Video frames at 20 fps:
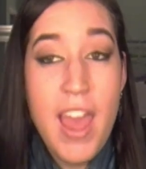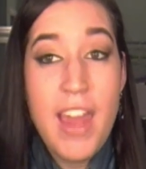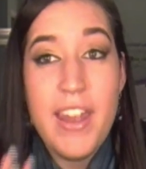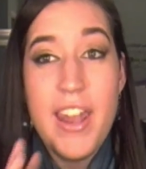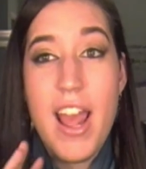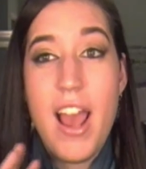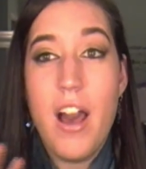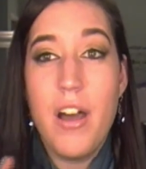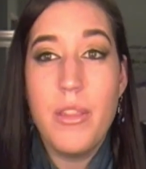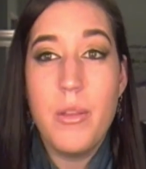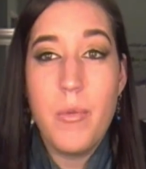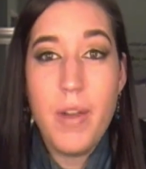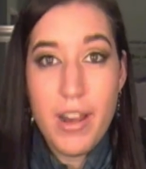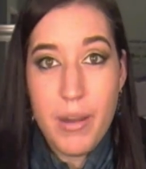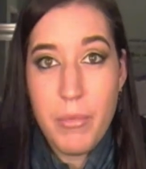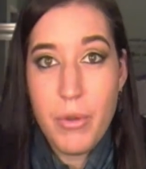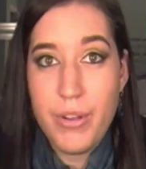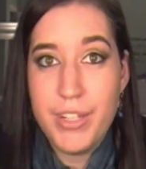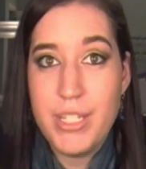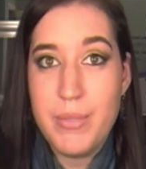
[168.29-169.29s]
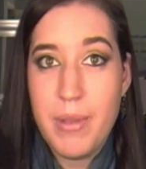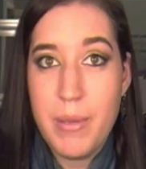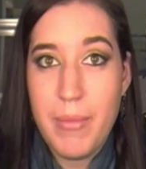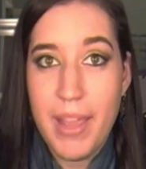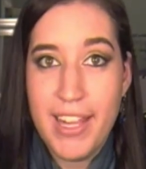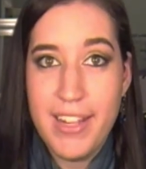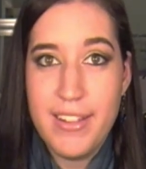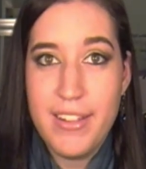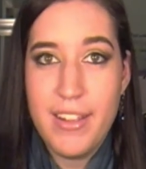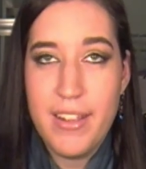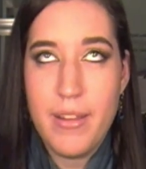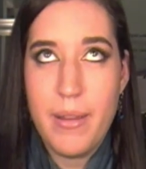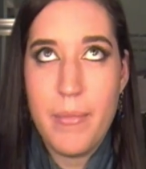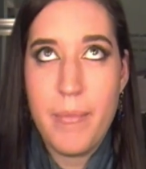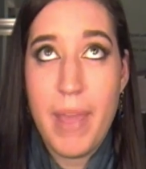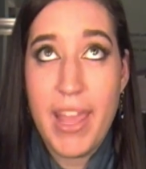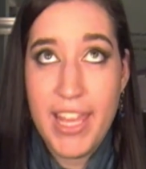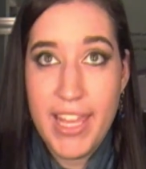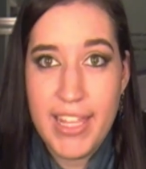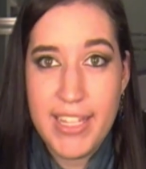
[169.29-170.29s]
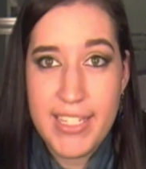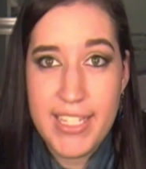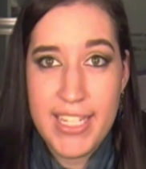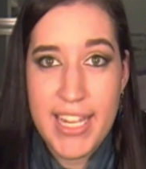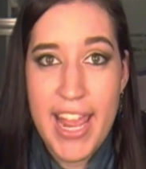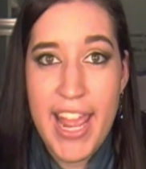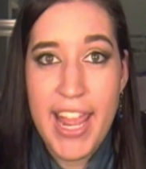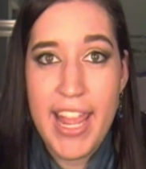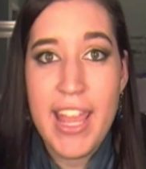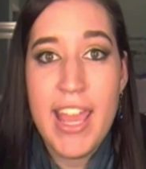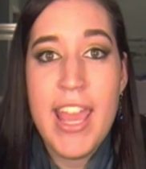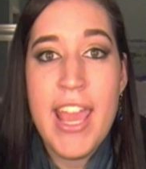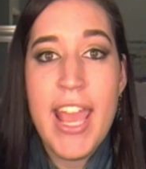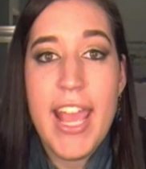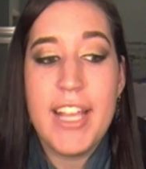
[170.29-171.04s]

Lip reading: Now the one I'm going to be making today